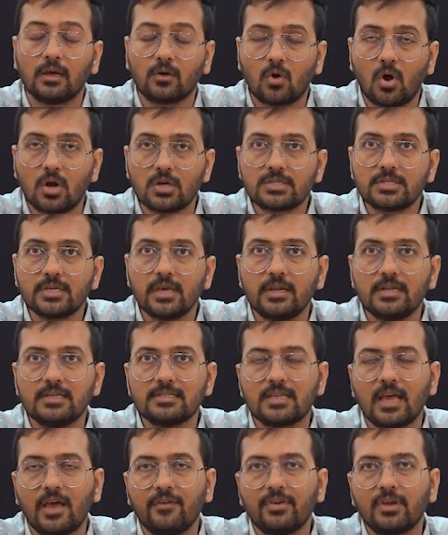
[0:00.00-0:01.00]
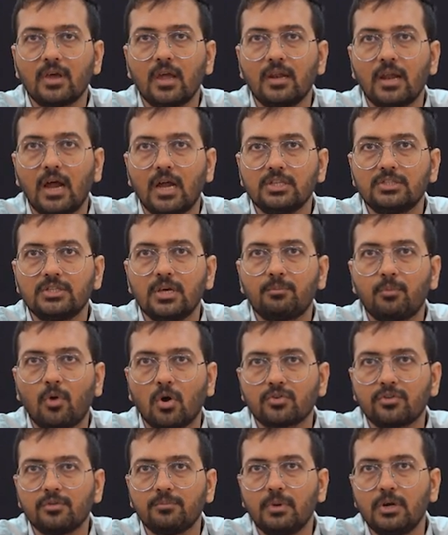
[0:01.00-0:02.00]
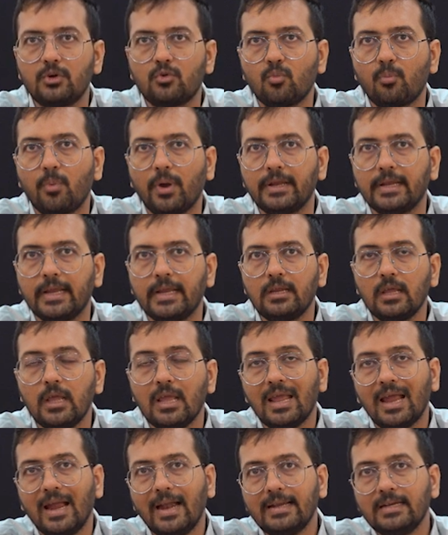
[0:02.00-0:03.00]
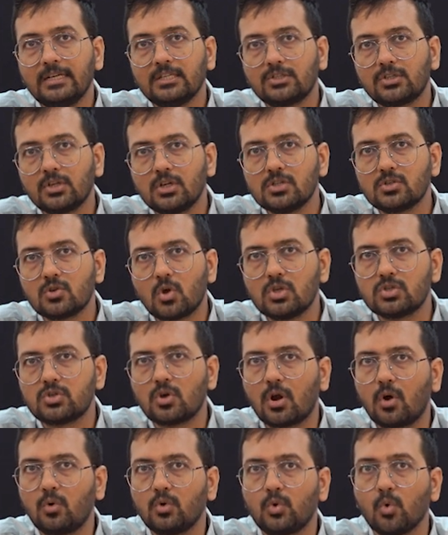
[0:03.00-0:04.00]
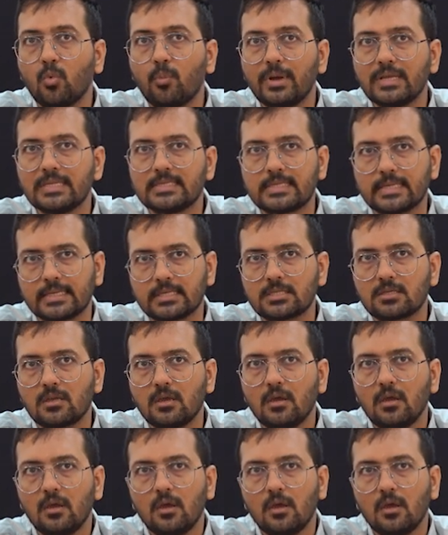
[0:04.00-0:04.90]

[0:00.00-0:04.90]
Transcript: Corsair is having a larger proximal 2.8 and distal is also around 2.6.